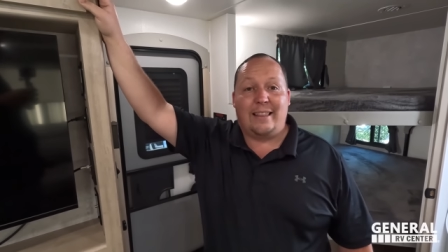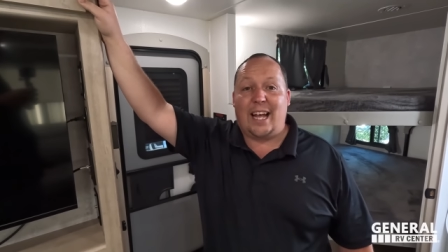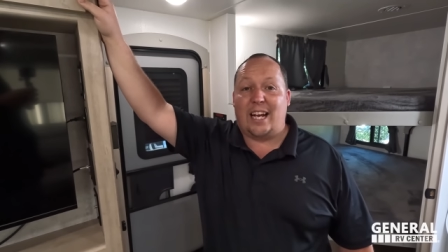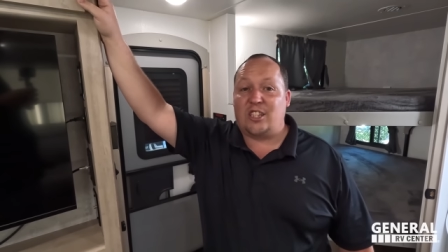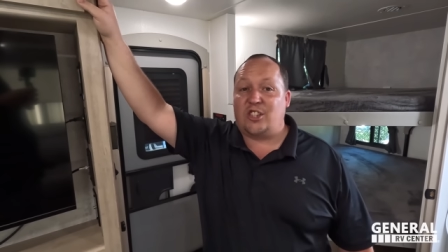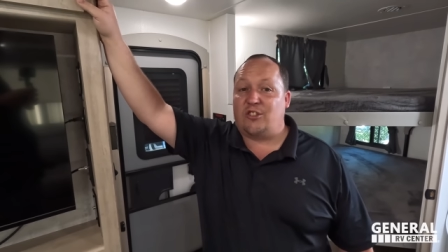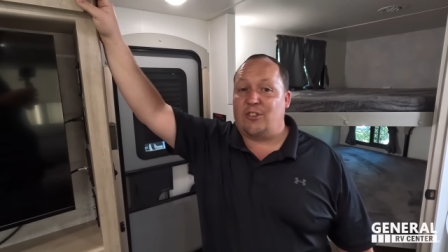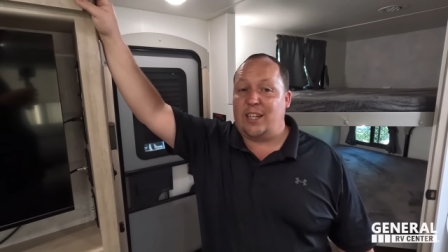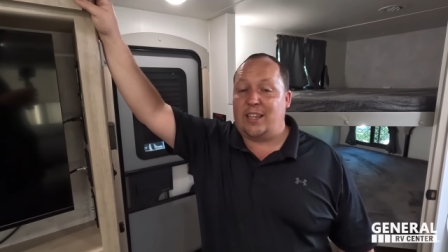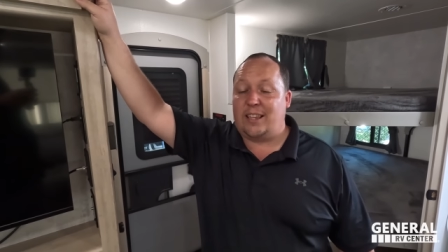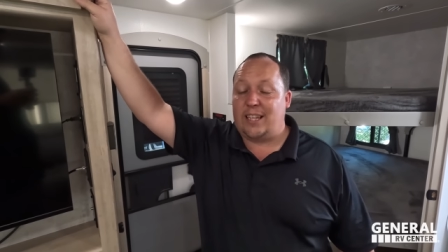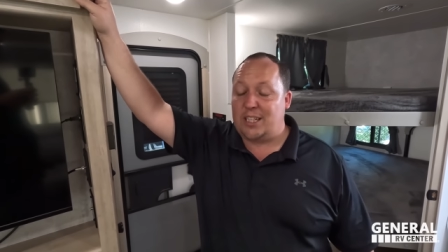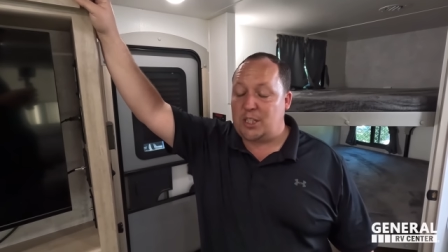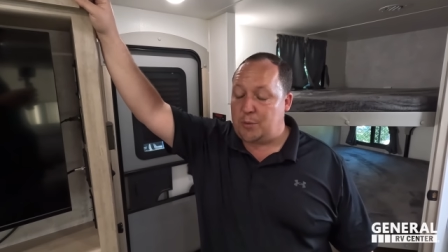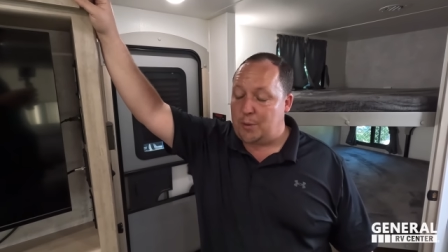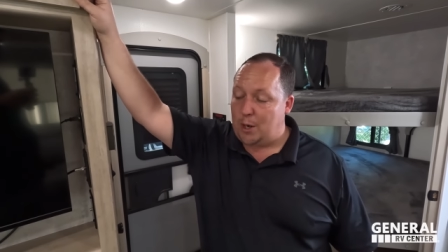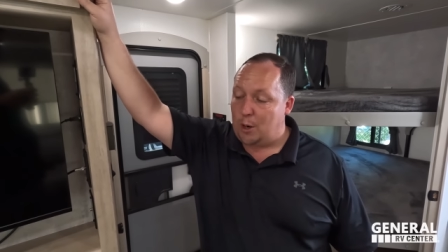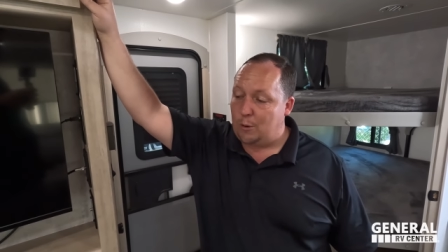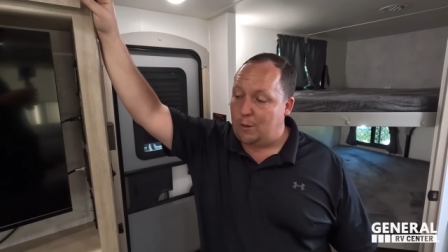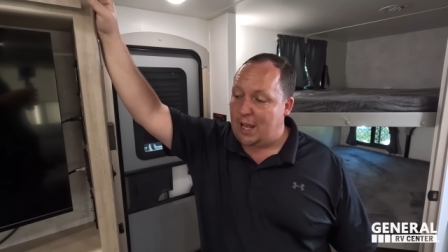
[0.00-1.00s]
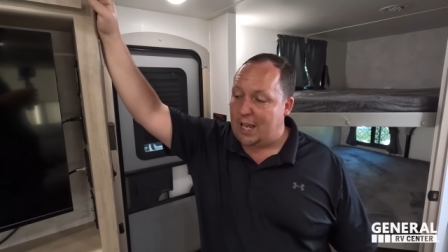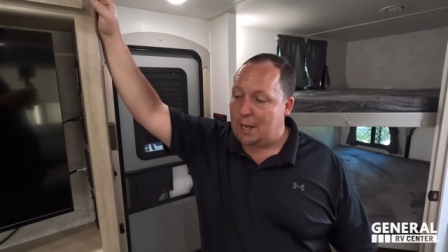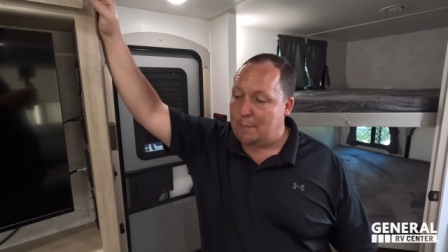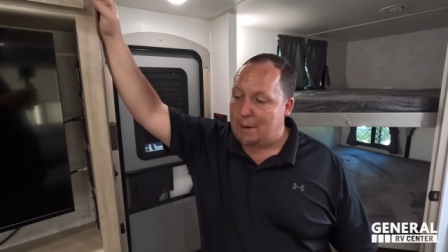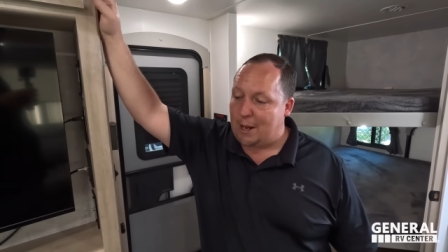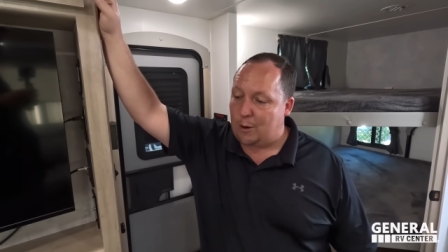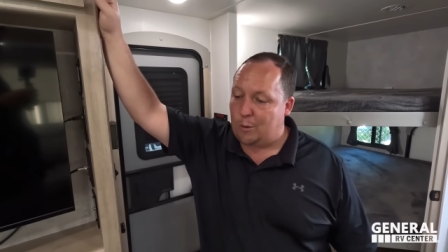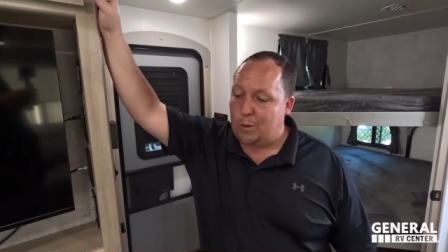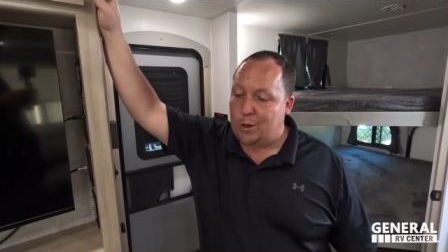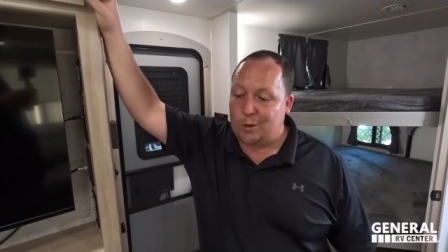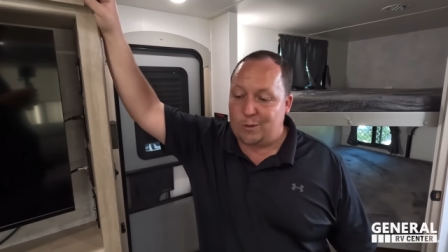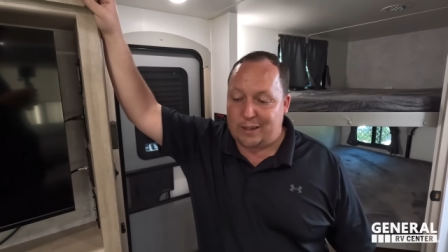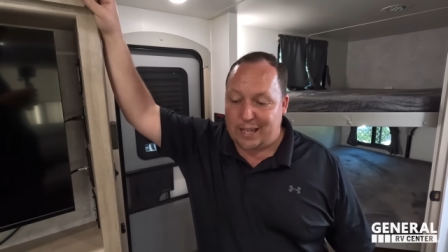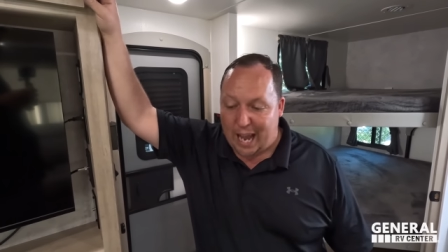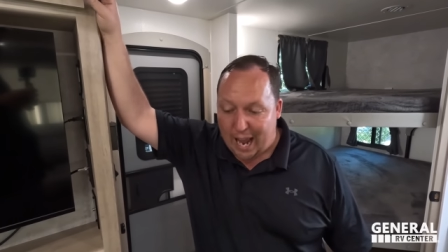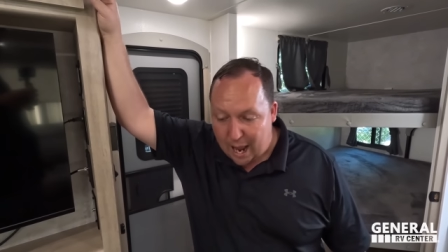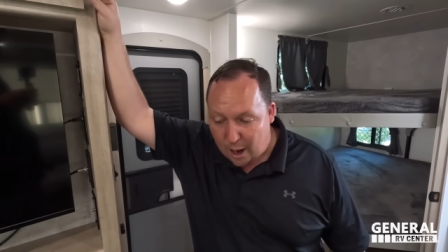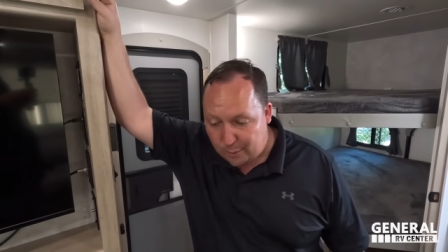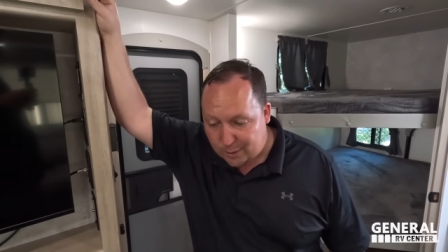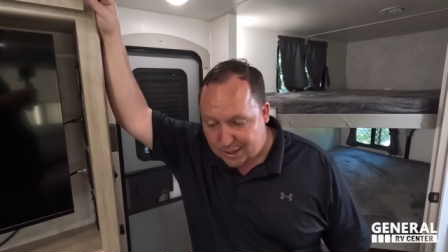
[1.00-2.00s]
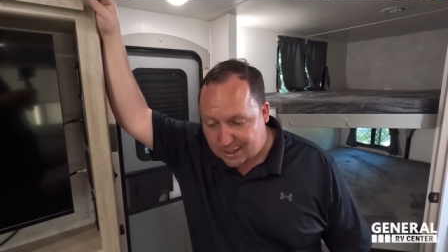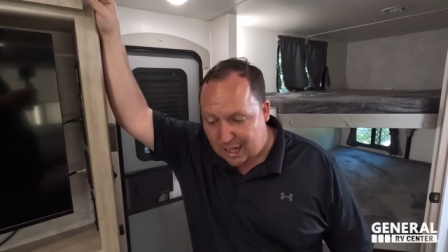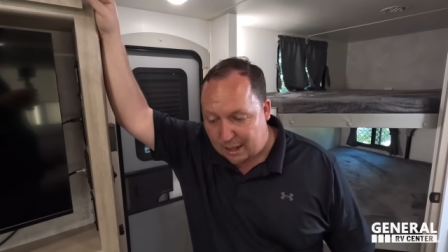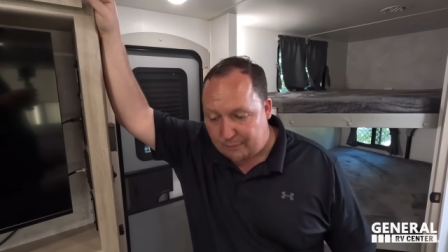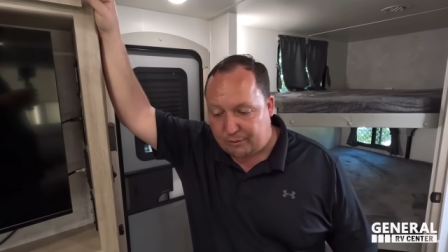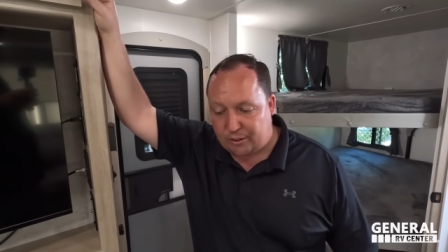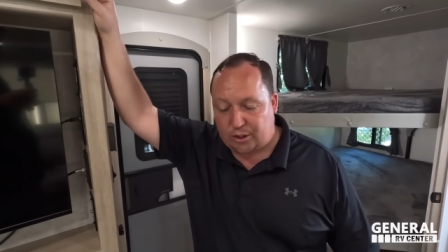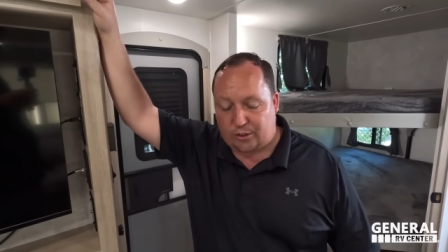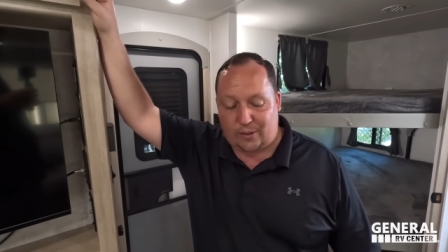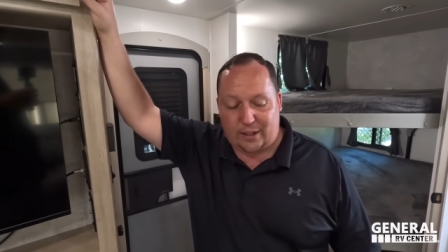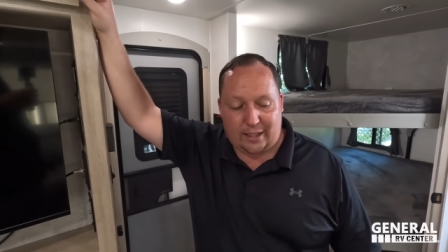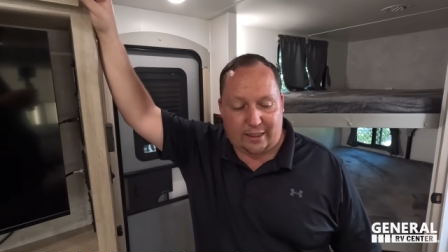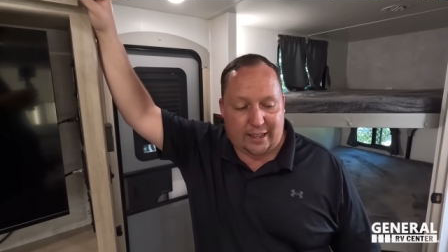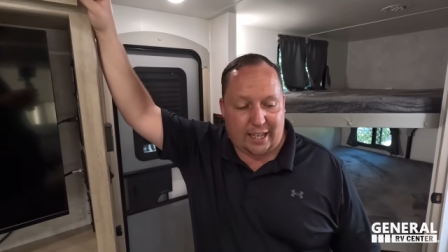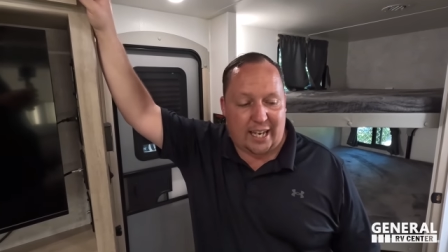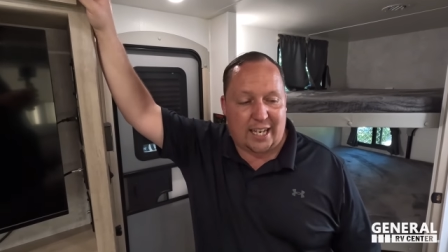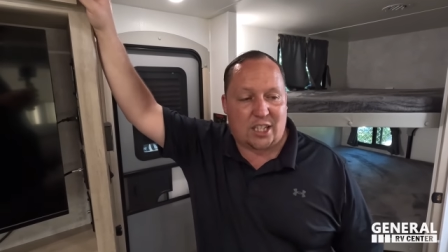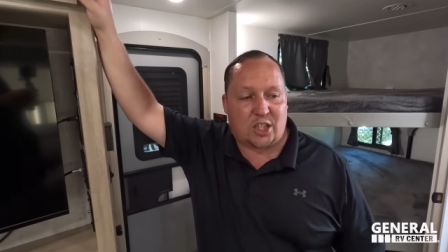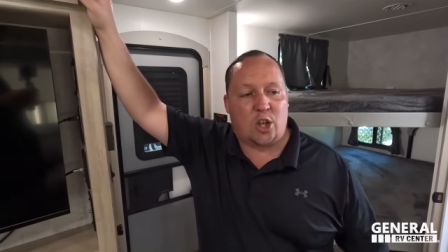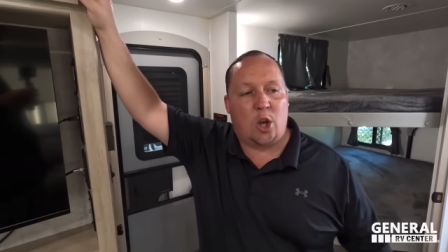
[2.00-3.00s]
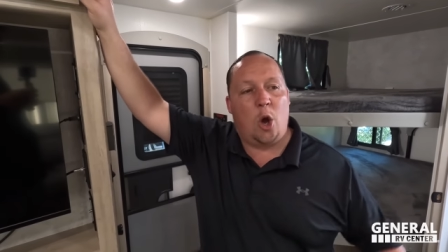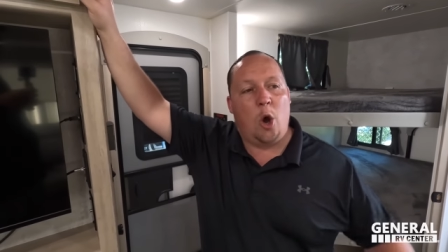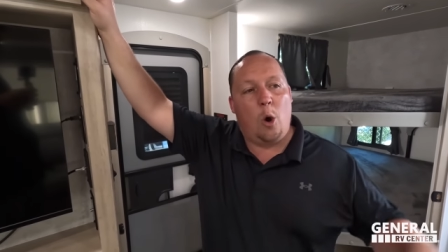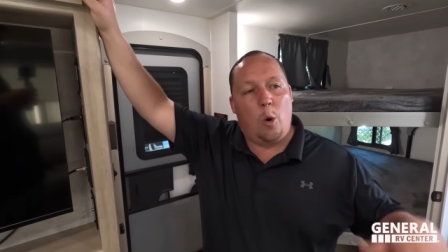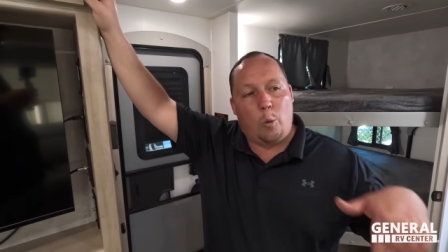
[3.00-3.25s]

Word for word: That's three things we don't like about it. Well, now it's time for three things